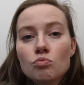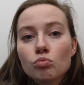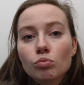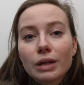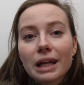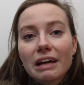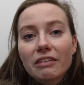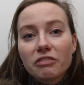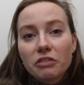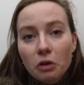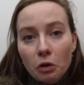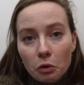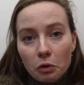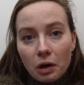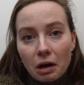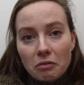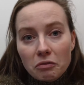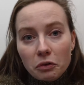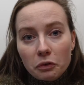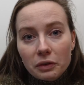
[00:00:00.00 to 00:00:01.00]
Left no
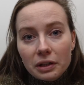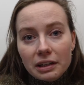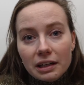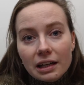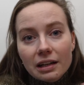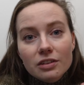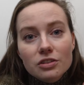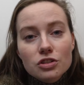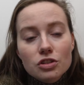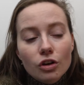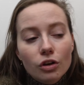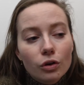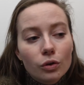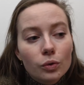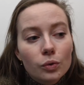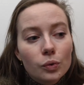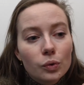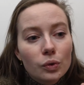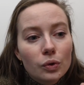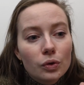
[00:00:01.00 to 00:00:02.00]
time for reading.
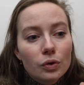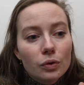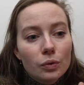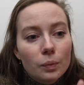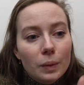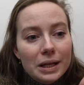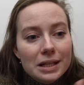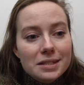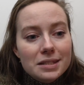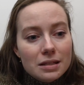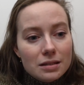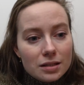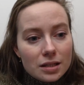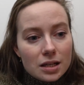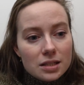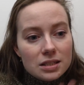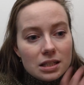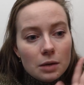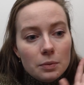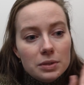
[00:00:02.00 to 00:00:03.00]
So Wednesday and
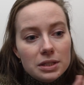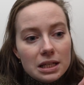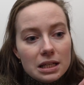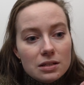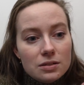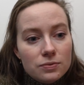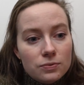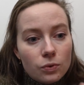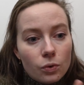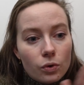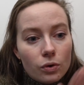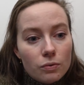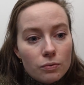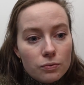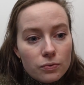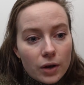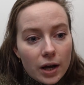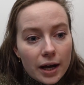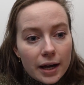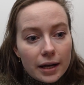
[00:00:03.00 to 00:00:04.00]
Thursday were days 4 and
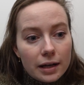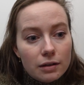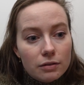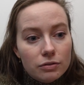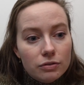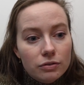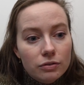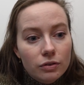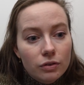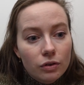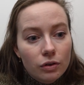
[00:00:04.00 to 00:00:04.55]
5